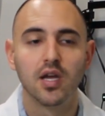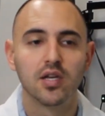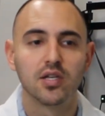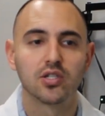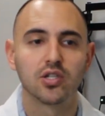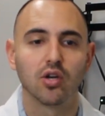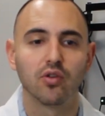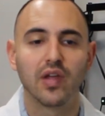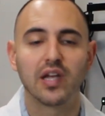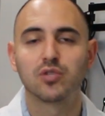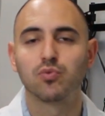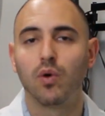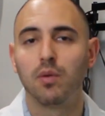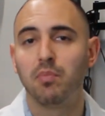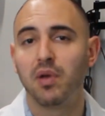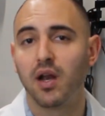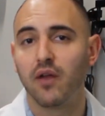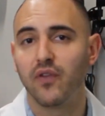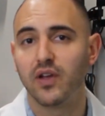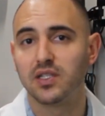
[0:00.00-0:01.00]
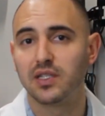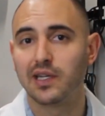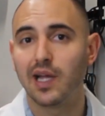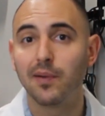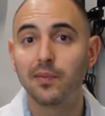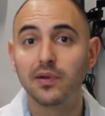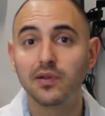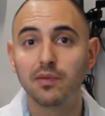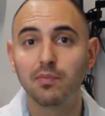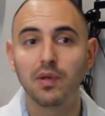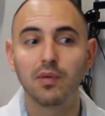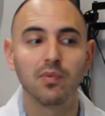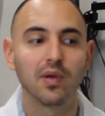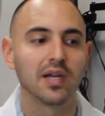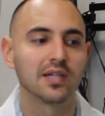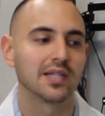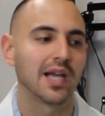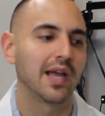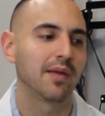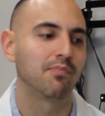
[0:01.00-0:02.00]
So that's one benefit to coming to me
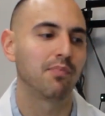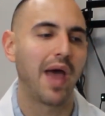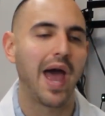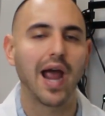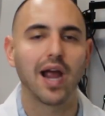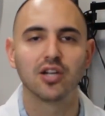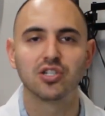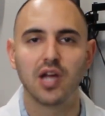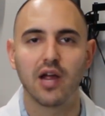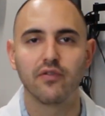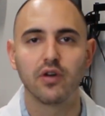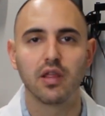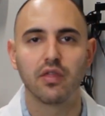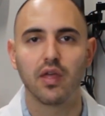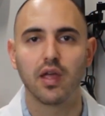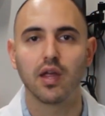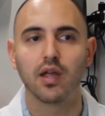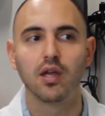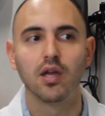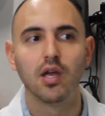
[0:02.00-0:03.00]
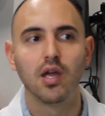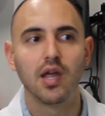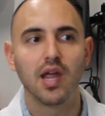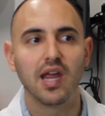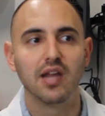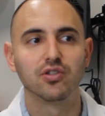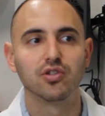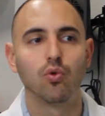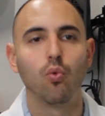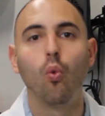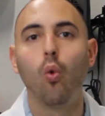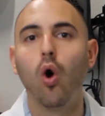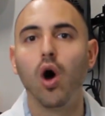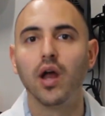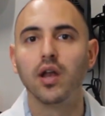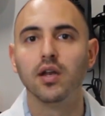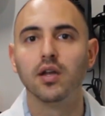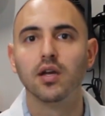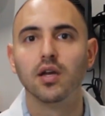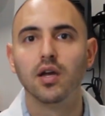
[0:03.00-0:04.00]
because I package everything into
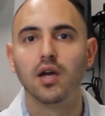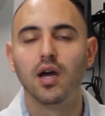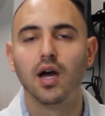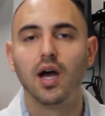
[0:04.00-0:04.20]
one